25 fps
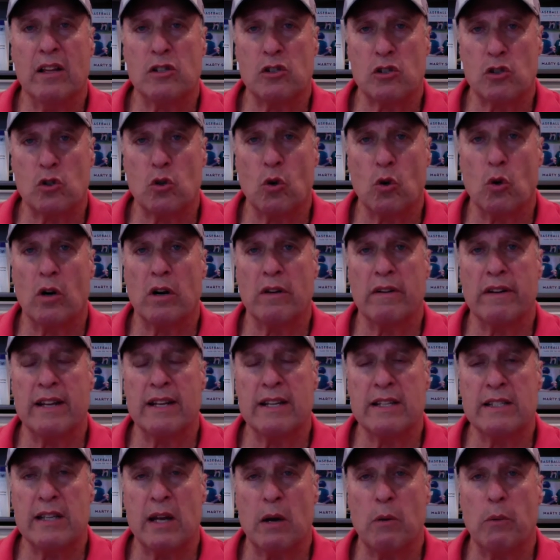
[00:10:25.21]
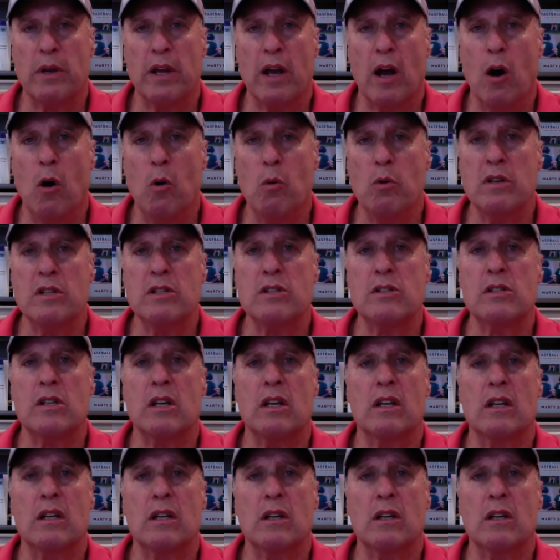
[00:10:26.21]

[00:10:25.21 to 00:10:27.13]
historians, and we always